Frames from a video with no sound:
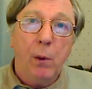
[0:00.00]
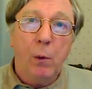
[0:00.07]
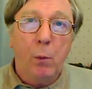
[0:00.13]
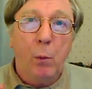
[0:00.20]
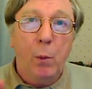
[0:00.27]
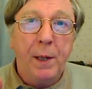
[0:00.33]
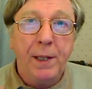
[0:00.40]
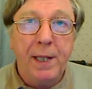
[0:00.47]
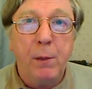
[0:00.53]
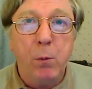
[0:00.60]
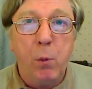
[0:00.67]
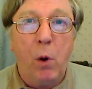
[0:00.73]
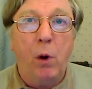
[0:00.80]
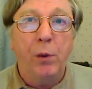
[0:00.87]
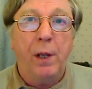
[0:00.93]
we
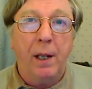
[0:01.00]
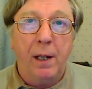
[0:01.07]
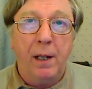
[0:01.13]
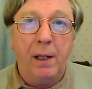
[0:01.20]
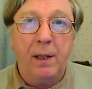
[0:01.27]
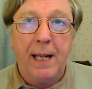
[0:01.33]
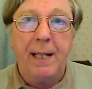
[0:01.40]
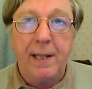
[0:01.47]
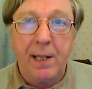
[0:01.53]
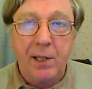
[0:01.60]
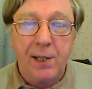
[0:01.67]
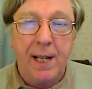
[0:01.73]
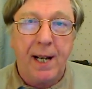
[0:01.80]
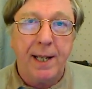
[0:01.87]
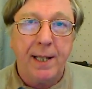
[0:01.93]
did one late
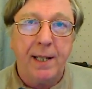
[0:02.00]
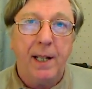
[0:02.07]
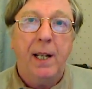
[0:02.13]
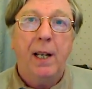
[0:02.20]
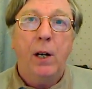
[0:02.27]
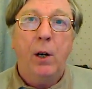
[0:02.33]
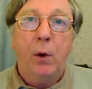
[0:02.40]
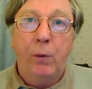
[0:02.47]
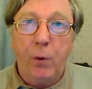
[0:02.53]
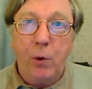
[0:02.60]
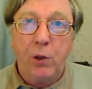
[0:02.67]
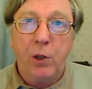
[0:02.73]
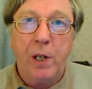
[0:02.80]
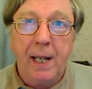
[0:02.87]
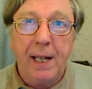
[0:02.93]
last night.
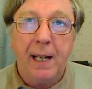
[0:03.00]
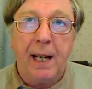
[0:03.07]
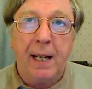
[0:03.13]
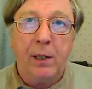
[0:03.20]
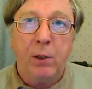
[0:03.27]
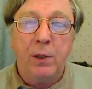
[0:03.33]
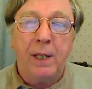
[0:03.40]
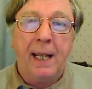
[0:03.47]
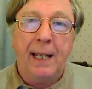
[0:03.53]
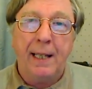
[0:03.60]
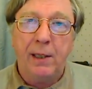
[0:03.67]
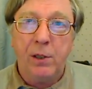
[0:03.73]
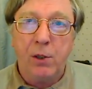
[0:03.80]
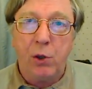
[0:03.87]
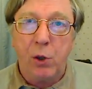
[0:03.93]
Unfortunately, I couldn't get
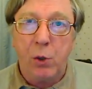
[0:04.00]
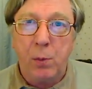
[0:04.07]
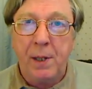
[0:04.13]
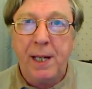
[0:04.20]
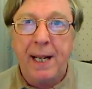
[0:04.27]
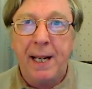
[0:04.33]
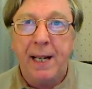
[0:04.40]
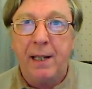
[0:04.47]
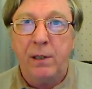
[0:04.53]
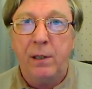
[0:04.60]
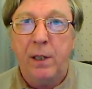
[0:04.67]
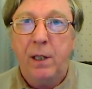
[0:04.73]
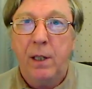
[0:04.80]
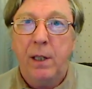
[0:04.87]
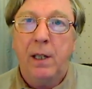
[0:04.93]
in touch with
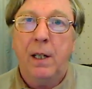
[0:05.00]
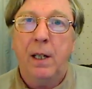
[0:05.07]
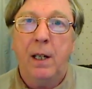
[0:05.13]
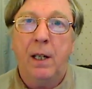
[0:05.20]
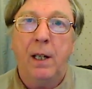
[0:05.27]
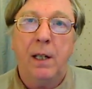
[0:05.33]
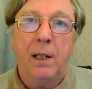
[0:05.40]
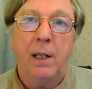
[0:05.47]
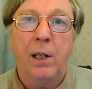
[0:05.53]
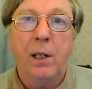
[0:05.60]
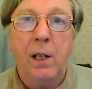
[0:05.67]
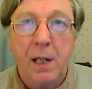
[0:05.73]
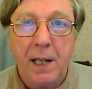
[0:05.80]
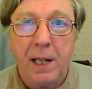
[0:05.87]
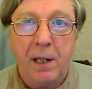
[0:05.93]
Ian
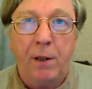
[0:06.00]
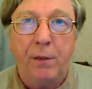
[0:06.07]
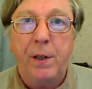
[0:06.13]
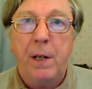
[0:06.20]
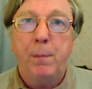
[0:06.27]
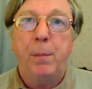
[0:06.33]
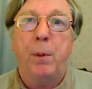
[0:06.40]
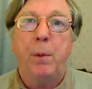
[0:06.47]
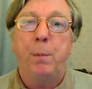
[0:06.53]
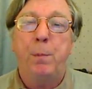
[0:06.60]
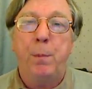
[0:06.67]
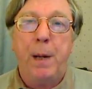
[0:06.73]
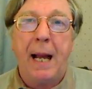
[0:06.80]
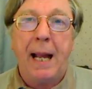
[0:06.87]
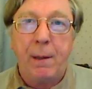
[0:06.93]
early enough, but
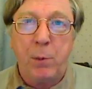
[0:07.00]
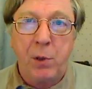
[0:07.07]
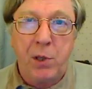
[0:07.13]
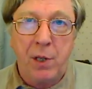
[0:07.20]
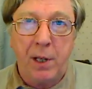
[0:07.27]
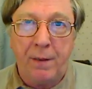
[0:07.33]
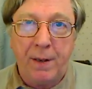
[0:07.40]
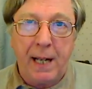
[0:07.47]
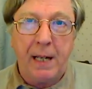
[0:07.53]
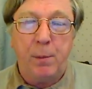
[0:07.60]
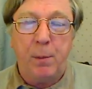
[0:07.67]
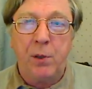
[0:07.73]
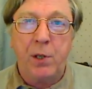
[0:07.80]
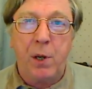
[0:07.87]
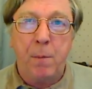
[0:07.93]
Mike was
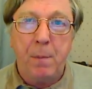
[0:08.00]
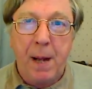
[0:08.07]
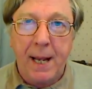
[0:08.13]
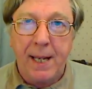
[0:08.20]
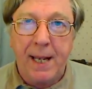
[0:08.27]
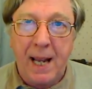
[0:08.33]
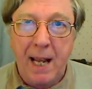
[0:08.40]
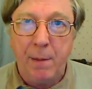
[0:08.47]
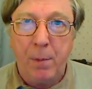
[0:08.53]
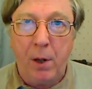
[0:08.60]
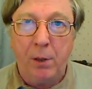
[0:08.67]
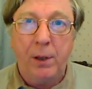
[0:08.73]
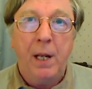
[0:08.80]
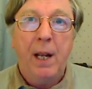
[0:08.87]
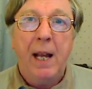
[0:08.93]
available, so Mike came
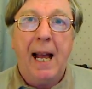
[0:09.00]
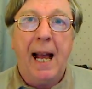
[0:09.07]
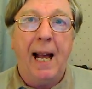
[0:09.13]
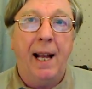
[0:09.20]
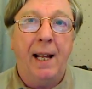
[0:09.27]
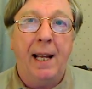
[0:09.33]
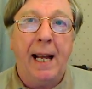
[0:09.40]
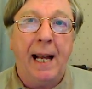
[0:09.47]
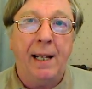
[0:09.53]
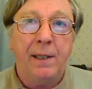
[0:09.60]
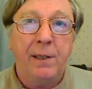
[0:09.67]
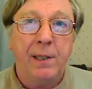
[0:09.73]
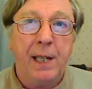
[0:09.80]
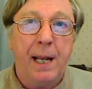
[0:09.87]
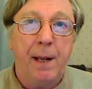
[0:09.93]
on,
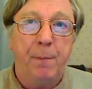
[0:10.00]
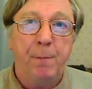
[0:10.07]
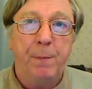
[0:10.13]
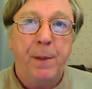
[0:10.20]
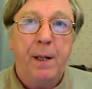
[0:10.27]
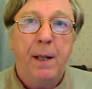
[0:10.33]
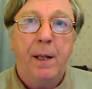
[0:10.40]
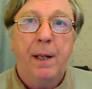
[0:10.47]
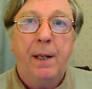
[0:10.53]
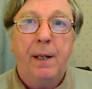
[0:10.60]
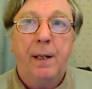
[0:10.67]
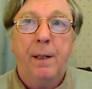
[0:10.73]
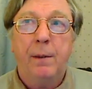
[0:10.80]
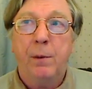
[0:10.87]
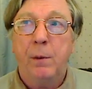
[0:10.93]
and
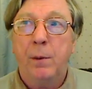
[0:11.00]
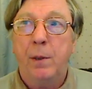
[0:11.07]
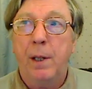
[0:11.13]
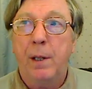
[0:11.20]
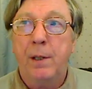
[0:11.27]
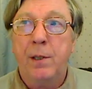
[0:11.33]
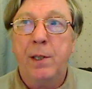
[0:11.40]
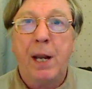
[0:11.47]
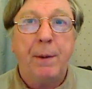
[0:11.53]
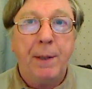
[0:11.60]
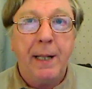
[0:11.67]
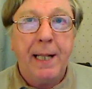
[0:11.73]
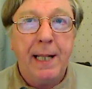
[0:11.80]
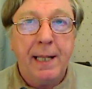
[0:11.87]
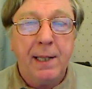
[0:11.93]

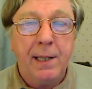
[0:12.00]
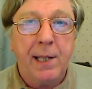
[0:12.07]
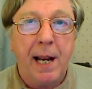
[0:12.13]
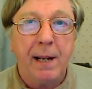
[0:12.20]
Terry